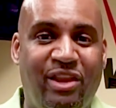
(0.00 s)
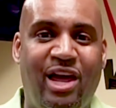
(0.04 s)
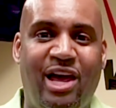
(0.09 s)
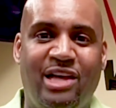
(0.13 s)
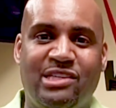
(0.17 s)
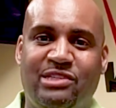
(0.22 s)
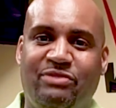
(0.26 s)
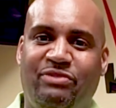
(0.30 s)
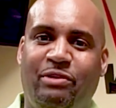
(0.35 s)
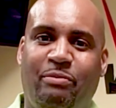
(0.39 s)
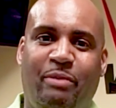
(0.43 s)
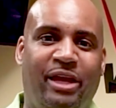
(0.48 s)

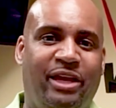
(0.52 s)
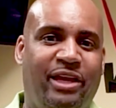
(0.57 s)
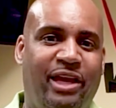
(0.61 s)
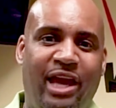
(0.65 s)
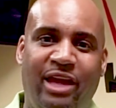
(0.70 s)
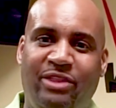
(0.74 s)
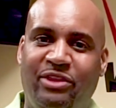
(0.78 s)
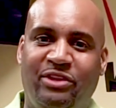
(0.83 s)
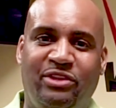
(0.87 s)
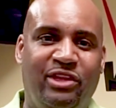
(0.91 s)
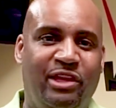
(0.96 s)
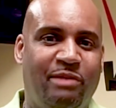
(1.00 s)
philosophy by
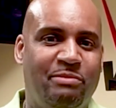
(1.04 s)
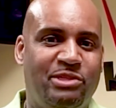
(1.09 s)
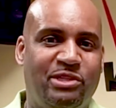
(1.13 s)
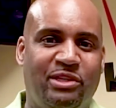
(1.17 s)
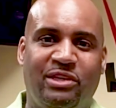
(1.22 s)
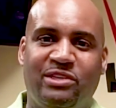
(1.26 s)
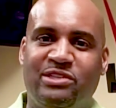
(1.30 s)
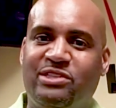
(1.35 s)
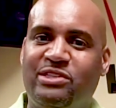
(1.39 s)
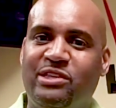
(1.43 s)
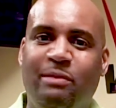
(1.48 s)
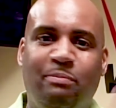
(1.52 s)
Kathy Dempsey
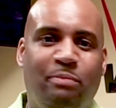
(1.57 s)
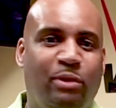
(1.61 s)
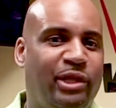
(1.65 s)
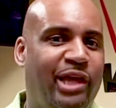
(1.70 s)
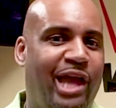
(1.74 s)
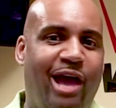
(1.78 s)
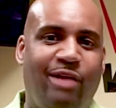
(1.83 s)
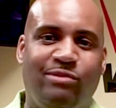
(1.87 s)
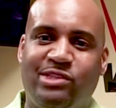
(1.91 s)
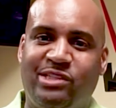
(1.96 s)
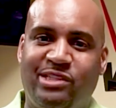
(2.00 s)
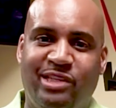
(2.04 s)
is simply
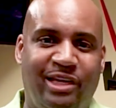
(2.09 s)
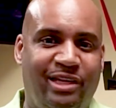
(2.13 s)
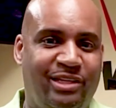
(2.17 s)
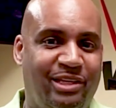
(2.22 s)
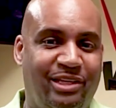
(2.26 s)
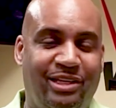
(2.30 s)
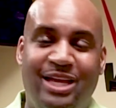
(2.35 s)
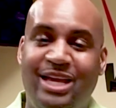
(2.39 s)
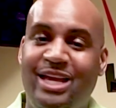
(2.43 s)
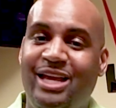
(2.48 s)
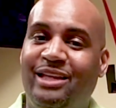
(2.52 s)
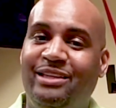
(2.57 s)

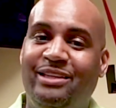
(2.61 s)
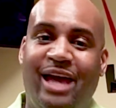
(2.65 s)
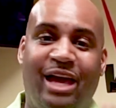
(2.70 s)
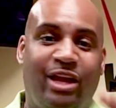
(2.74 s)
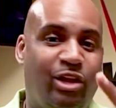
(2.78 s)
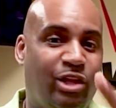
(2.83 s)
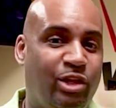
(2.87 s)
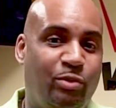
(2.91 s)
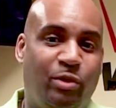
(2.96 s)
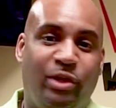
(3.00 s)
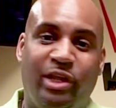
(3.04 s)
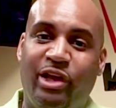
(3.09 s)
outstanding. Not
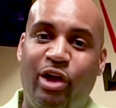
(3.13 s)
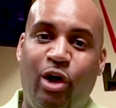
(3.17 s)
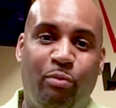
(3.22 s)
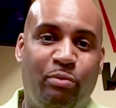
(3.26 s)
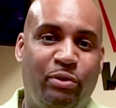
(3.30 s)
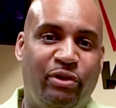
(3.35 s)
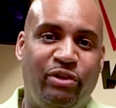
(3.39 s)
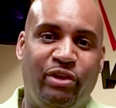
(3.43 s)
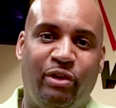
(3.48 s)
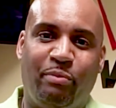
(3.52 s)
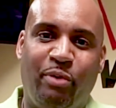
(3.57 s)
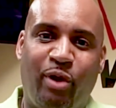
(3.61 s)
only will it help
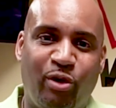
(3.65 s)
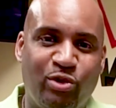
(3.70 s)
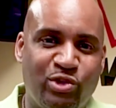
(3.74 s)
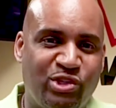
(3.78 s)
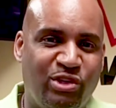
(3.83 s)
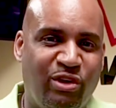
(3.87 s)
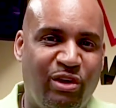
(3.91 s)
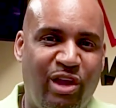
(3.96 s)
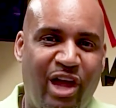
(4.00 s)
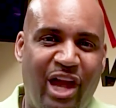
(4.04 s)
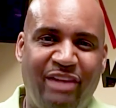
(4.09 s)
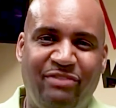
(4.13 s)
you in your
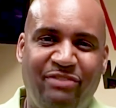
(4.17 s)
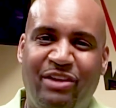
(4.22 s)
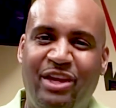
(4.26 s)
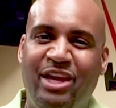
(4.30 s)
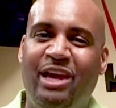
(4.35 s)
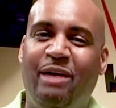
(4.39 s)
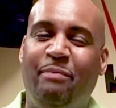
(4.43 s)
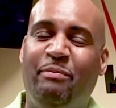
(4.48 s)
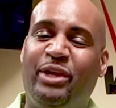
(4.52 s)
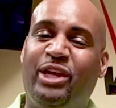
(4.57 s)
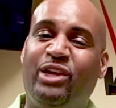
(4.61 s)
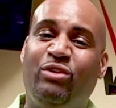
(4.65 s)
personal life,
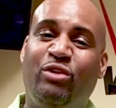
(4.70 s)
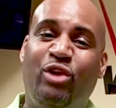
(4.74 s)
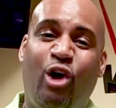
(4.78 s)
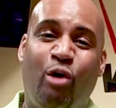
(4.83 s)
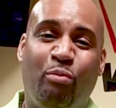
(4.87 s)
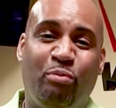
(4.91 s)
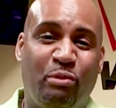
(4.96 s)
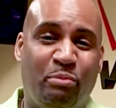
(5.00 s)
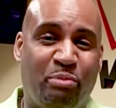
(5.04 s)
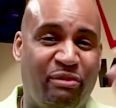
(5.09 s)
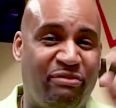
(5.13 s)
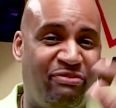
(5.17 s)
but it'll
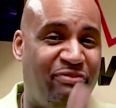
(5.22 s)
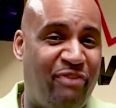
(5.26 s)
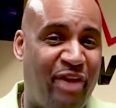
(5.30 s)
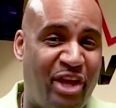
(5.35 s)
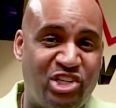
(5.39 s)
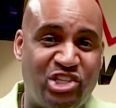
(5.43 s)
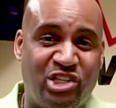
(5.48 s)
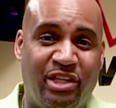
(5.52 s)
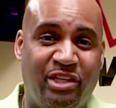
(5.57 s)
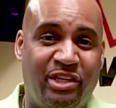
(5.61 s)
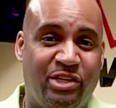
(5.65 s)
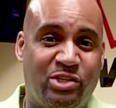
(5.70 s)
help you
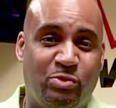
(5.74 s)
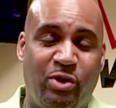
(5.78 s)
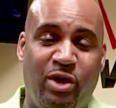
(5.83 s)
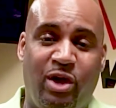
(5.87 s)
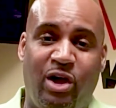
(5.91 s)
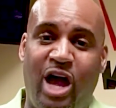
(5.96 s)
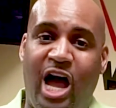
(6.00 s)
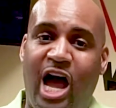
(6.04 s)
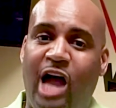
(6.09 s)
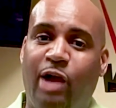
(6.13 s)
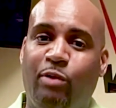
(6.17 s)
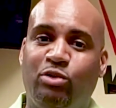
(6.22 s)
professionally as
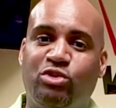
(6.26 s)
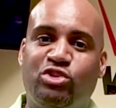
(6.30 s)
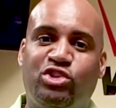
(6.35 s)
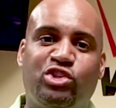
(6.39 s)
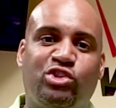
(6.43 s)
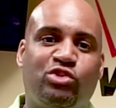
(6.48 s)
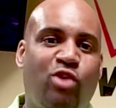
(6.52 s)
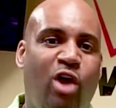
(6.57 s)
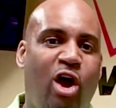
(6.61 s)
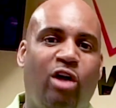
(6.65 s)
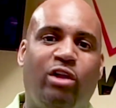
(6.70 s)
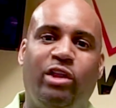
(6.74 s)
well. I would
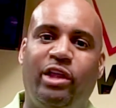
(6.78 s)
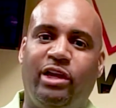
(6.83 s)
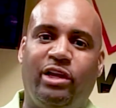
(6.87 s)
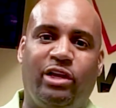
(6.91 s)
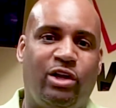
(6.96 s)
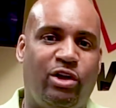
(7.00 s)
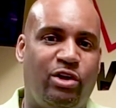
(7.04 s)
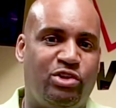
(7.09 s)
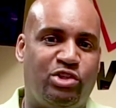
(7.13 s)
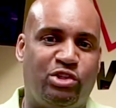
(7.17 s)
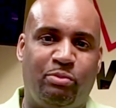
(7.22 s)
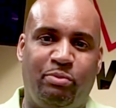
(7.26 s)
strongly
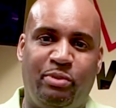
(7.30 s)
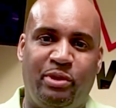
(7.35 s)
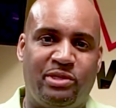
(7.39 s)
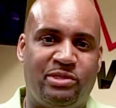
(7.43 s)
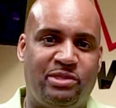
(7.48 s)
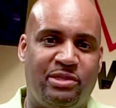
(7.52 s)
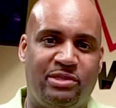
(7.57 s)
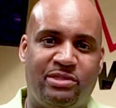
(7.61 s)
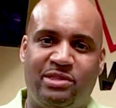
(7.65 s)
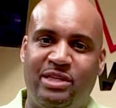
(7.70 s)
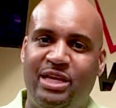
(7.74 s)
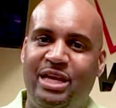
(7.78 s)
encourage your
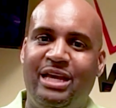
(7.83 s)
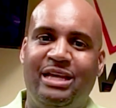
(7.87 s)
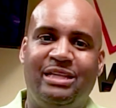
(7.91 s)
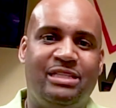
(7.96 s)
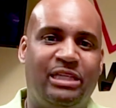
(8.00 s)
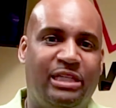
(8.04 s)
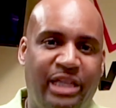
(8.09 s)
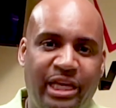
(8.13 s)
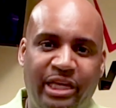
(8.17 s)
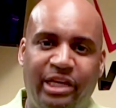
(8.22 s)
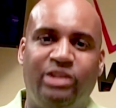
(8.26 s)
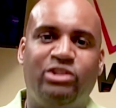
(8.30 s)
business
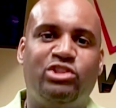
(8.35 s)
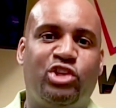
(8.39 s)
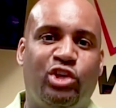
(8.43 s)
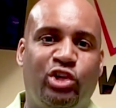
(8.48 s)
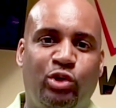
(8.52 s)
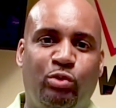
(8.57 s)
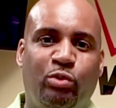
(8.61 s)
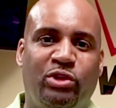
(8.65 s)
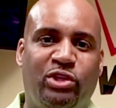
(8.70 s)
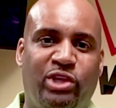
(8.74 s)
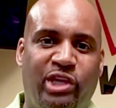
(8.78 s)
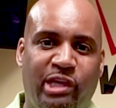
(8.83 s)
to get in
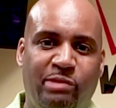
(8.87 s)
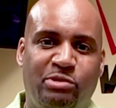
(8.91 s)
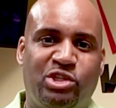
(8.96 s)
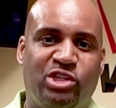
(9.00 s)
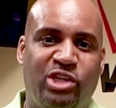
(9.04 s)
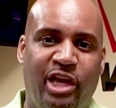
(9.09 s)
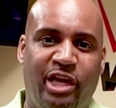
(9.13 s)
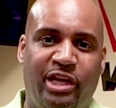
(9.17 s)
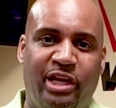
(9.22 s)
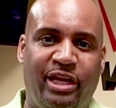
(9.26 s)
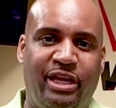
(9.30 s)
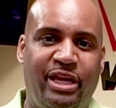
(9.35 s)
tune with Keep
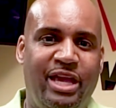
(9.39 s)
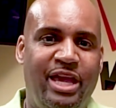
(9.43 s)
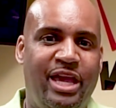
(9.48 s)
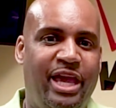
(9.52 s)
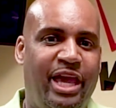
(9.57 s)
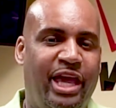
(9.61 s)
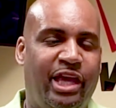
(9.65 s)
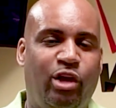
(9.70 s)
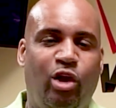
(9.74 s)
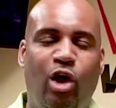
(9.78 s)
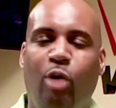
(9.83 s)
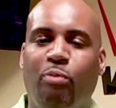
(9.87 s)
Shedding.
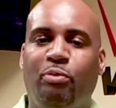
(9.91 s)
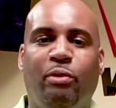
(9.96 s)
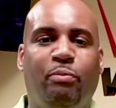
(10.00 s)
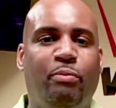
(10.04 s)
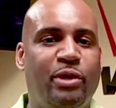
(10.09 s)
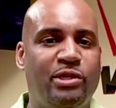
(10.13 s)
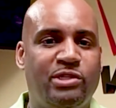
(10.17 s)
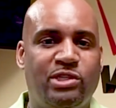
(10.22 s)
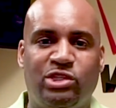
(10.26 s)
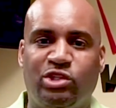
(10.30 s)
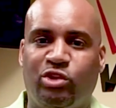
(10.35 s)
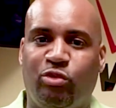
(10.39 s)
It'll help your
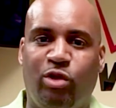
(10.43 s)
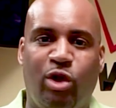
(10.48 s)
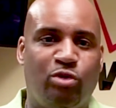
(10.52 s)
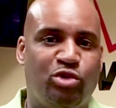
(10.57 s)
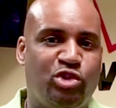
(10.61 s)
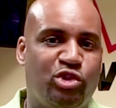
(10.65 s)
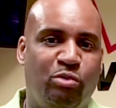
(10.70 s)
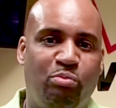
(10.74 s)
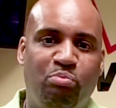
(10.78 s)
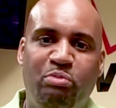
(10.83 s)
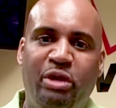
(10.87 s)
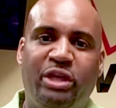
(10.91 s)
business grow
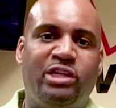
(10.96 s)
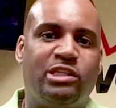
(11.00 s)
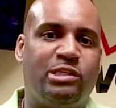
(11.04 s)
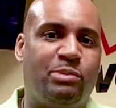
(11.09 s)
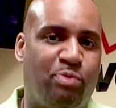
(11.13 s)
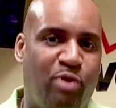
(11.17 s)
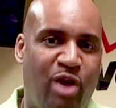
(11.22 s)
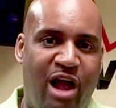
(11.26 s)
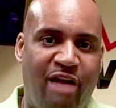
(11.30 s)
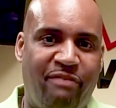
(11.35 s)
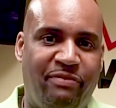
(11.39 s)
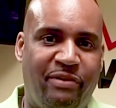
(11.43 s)
tremendous
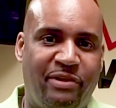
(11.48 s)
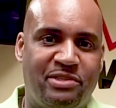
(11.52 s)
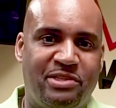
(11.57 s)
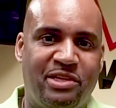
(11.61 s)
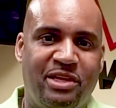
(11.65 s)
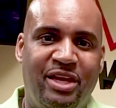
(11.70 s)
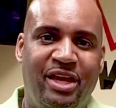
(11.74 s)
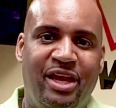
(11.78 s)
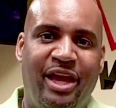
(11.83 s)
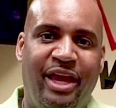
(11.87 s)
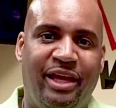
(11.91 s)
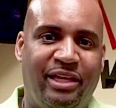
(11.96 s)
profits
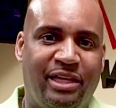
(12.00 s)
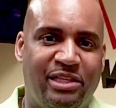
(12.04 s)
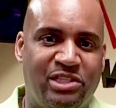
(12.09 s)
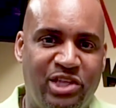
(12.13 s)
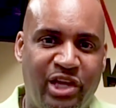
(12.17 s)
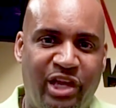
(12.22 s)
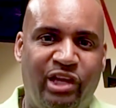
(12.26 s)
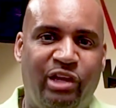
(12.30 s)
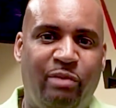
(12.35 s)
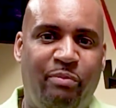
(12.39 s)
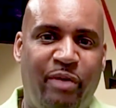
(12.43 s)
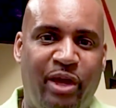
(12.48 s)
and
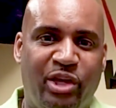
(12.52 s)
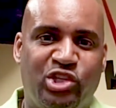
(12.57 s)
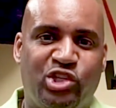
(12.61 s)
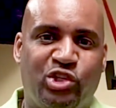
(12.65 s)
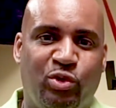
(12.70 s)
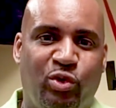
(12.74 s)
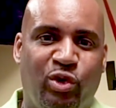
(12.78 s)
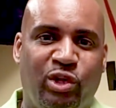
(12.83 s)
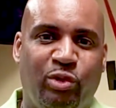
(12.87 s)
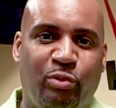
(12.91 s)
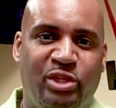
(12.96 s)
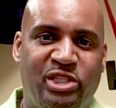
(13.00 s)
continue to make
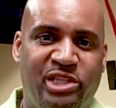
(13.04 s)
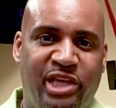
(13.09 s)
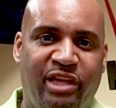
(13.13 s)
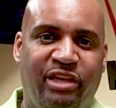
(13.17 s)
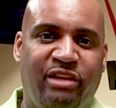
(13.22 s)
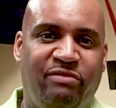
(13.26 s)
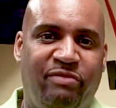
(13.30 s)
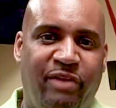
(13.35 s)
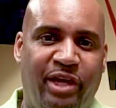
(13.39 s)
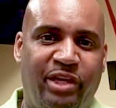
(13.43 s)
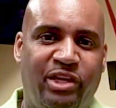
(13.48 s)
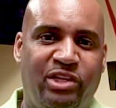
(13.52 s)
sure that we take
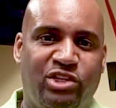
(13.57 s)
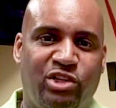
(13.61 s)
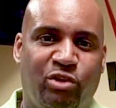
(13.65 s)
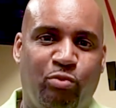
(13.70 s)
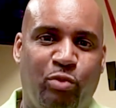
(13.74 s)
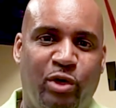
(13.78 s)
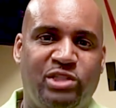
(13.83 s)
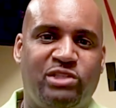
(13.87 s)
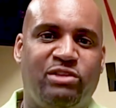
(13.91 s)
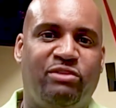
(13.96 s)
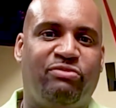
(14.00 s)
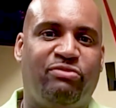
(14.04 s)
advantage of
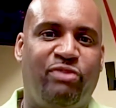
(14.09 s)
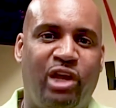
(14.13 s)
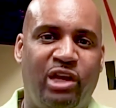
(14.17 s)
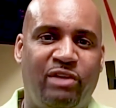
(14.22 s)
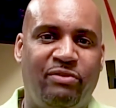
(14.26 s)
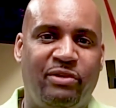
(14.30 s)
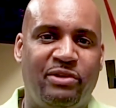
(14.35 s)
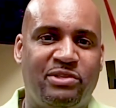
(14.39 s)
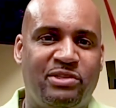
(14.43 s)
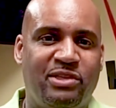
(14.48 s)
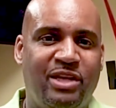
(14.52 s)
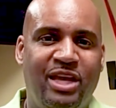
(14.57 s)
what's in front
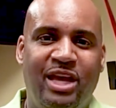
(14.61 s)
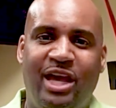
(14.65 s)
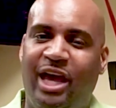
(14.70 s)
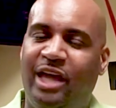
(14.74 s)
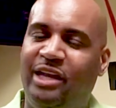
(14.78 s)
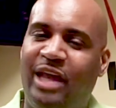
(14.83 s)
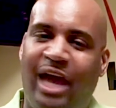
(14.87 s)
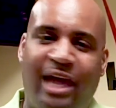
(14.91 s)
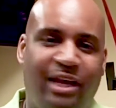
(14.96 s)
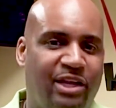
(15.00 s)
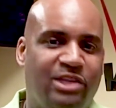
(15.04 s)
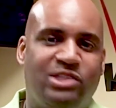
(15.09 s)
of us
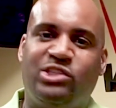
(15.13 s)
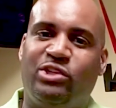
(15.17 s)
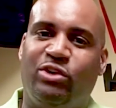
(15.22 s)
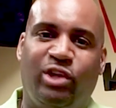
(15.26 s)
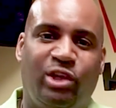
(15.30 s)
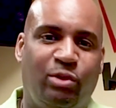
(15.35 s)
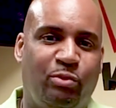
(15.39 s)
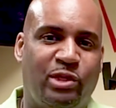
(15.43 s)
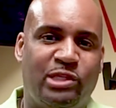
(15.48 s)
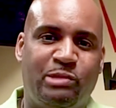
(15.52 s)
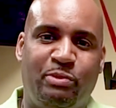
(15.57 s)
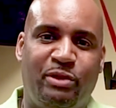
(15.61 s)
and not
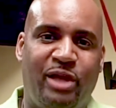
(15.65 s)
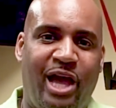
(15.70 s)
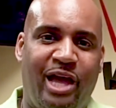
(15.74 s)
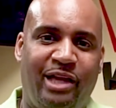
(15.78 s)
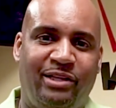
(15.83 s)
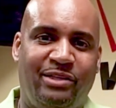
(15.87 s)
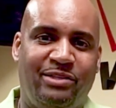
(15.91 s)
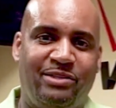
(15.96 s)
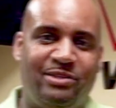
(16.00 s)
necessarily what's behind